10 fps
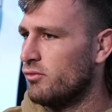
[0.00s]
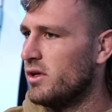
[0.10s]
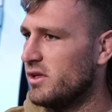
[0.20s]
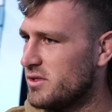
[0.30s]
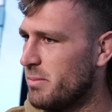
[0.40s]

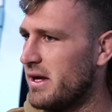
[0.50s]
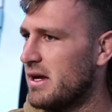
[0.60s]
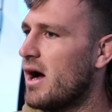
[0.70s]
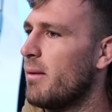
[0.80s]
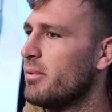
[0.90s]
really
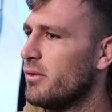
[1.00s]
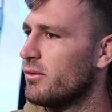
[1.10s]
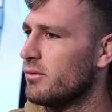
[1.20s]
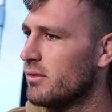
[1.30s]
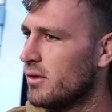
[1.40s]
speak up
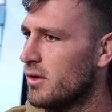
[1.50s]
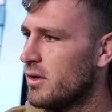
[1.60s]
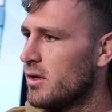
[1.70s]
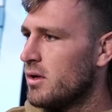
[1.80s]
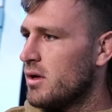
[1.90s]
and
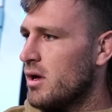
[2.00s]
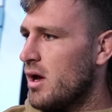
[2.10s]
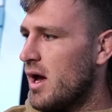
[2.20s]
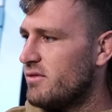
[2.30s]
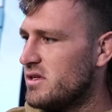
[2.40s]

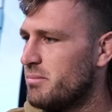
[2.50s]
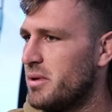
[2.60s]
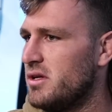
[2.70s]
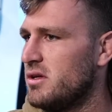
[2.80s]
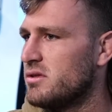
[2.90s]
have his
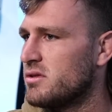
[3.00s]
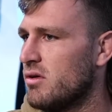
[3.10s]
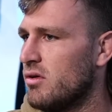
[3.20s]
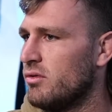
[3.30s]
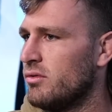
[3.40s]
opinions
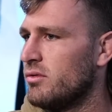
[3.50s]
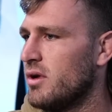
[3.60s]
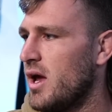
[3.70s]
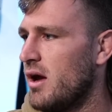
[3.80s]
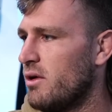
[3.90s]
on
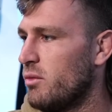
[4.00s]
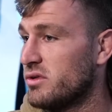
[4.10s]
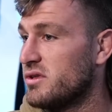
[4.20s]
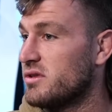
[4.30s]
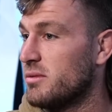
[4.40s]
how he
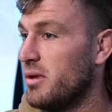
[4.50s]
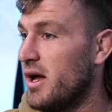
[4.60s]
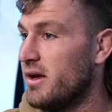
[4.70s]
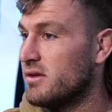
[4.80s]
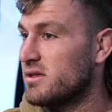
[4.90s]
wants us to
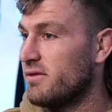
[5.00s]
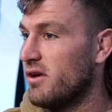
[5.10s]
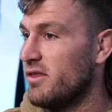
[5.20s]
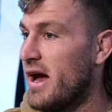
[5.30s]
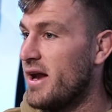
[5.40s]
play and stuff
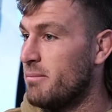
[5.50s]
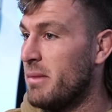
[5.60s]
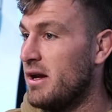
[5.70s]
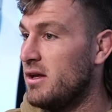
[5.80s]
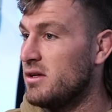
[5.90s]
like that in
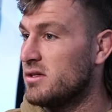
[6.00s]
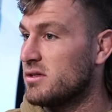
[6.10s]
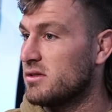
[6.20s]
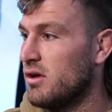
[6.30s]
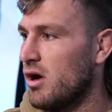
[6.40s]

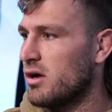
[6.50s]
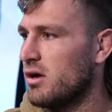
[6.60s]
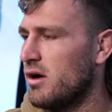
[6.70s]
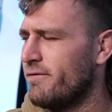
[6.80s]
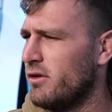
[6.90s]
meetings. Like,
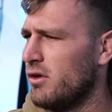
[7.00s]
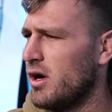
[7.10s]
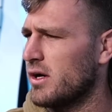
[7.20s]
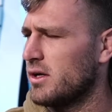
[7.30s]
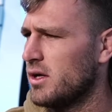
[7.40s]
I feel
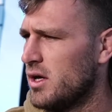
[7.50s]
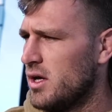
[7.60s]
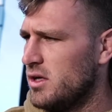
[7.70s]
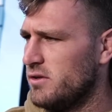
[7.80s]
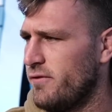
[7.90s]
like
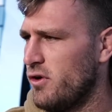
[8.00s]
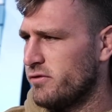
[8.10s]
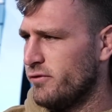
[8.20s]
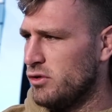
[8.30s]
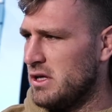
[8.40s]
his
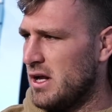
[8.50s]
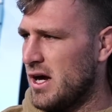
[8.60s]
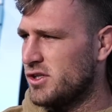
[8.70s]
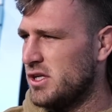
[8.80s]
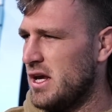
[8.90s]
first full year
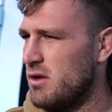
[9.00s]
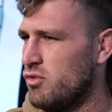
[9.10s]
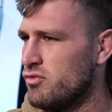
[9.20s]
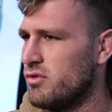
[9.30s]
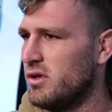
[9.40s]
last year, he
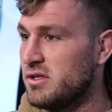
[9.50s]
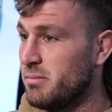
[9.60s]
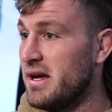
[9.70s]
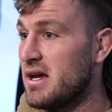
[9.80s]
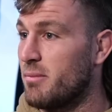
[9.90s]
wouldn't really
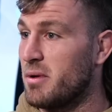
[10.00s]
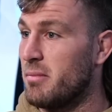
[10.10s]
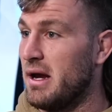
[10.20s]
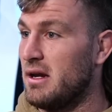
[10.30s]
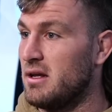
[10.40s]
speak up in
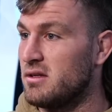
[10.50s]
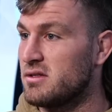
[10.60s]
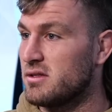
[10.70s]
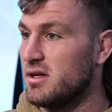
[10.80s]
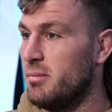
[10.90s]

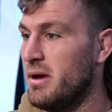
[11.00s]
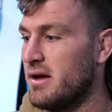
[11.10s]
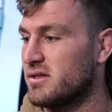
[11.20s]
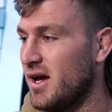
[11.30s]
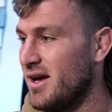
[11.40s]
meetings
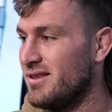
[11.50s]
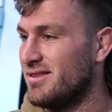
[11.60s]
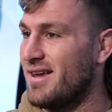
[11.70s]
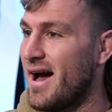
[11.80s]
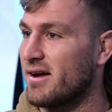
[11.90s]
about, say,
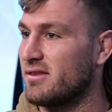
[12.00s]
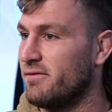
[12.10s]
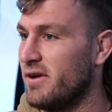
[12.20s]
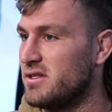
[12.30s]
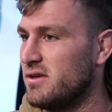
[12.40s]
tack
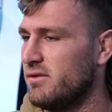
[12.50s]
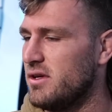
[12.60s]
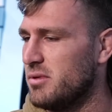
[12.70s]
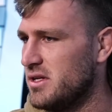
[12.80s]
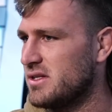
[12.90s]

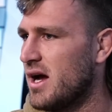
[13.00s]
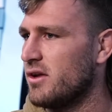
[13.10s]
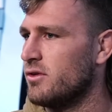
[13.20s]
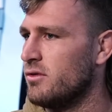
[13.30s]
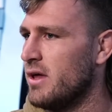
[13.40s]
defensively, but he's
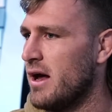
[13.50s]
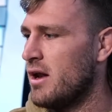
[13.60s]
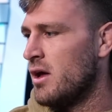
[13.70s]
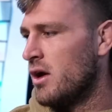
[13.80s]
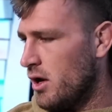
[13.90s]
starting to do that.
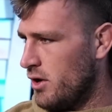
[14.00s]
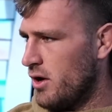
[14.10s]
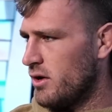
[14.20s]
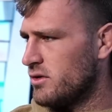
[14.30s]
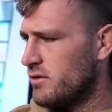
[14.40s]
I
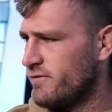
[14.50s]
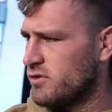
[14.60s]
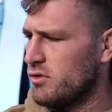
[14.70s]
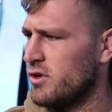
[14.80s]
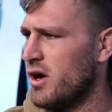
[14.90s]
know,
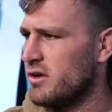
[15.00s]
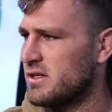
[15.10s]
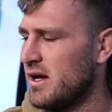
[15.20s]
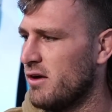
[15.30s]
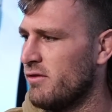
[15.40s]
sort of
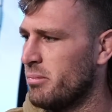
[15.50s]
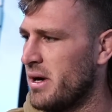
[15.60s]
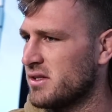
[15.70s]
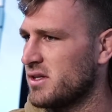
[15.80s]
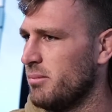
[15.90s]
noticed that over the
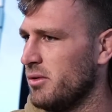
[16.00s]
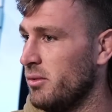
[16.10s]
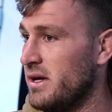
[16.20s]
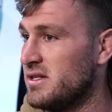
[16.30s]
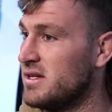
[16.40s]
past couple
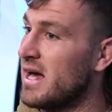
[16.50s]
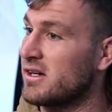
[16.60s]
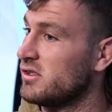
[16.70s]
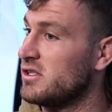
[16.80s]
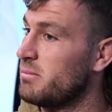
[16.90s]
of weeks. He's
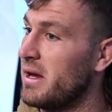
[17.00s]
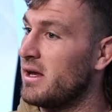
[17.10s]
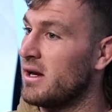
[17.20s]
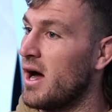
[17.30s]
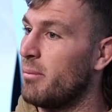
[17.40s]
actually
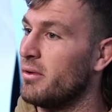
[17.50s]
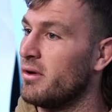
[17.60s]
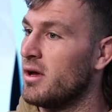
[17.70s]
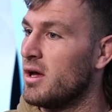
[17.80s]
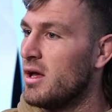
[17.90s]
speaking up
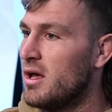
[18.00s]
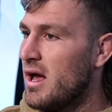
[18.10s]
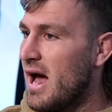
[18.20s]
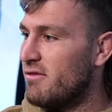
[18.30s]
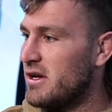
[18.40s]
and
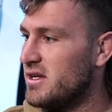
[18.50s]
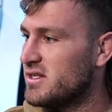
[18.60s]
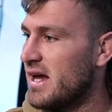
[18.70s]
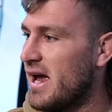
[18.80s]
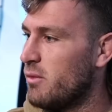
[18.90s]
having
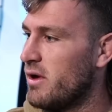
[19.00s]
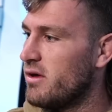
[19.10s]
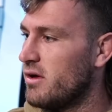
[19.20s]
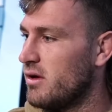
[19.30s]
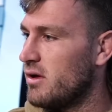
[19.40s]
his say,
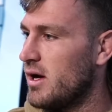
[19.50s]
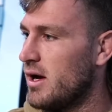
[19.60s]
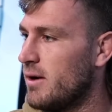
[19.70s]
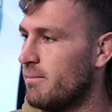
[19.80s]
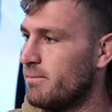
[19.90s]

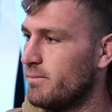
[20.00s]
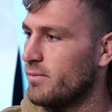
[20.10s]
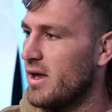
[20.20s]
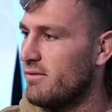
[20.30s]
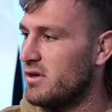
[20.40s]

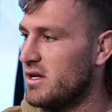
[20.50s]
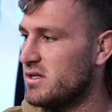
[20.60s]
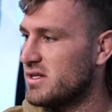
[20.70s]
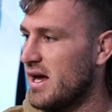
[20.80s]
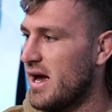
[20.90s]
having
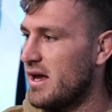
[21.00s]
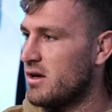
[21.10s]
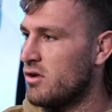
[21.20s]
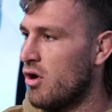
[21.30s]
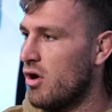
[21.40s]
his say
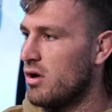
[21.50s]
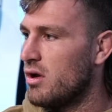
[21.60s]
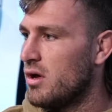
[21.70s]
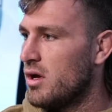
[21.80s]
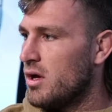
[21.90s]
and not
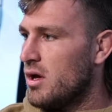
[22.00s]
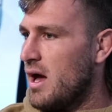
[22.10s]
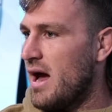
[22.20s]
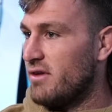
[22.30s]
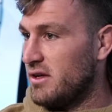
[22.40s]

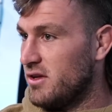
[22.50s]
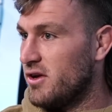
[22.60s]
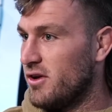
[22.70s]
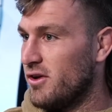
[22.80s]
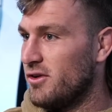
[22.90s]
having
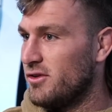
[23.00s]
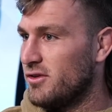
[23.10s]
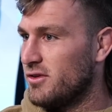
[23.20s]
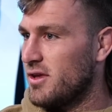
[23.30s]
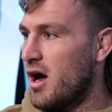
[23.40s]
the
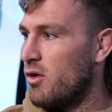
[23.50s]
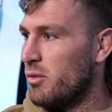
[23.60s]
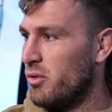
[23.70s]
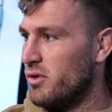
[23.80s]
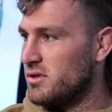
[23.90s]

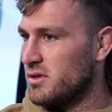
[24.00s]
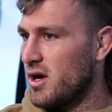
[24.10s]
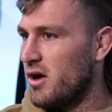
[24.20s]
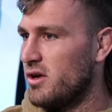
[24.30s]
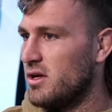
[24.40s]
older boys and
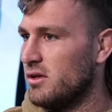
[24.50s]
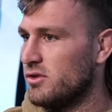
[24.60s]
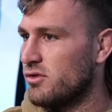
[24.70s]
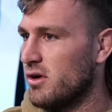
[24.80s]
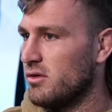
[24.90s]
Cody,
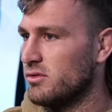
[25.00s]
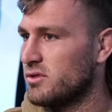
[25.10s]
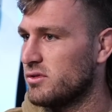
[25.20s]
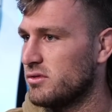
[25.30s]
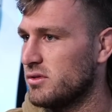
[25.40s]

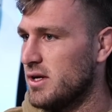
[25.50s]
Latrell's,